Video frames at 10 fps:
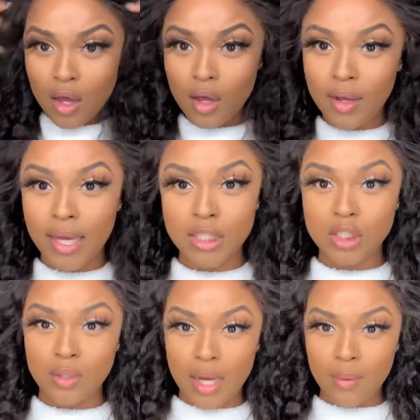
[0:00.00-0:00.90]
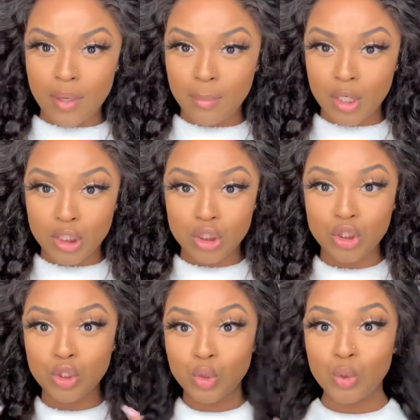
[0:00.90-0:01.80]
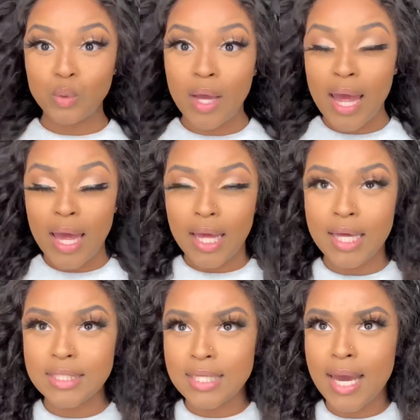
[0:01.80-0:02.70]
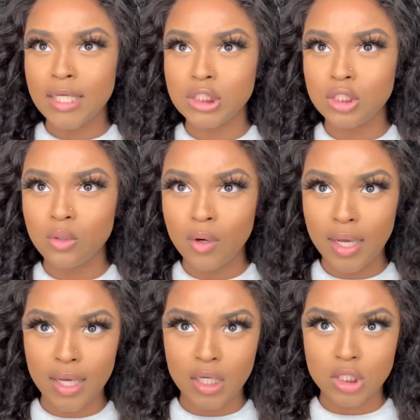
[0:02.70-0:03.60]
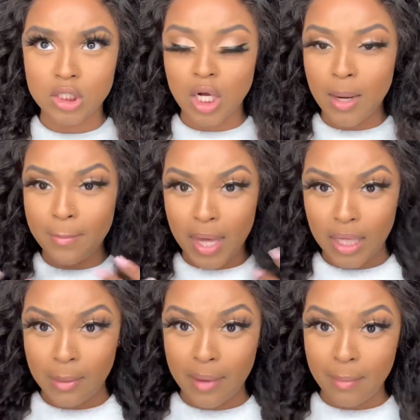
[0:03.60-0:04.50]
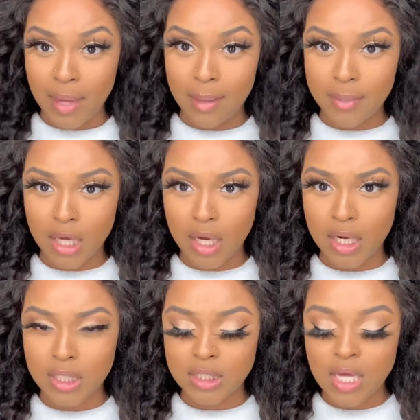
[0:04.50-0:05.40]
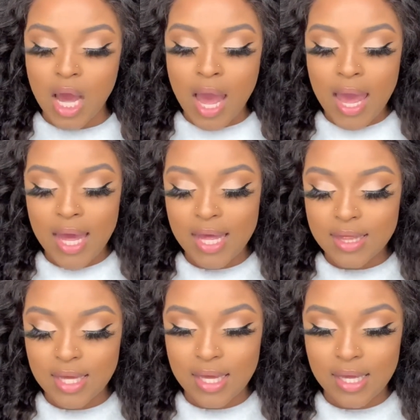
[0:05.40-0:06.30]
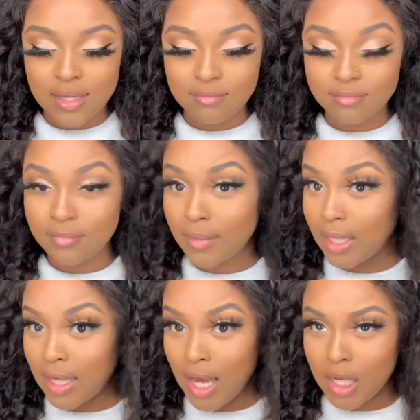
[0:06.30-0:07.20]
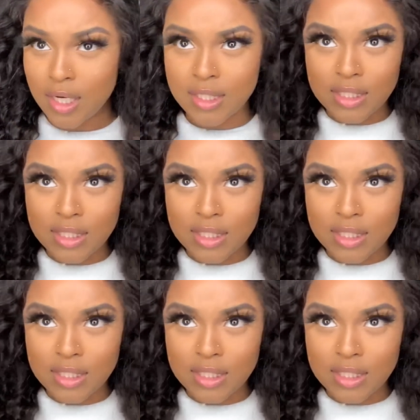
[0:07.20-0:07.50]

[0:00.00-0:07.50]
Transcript: Okay, so now what I'm gonna do is actually go ahead and start making my baby hairs. And then, yeah, you're gonna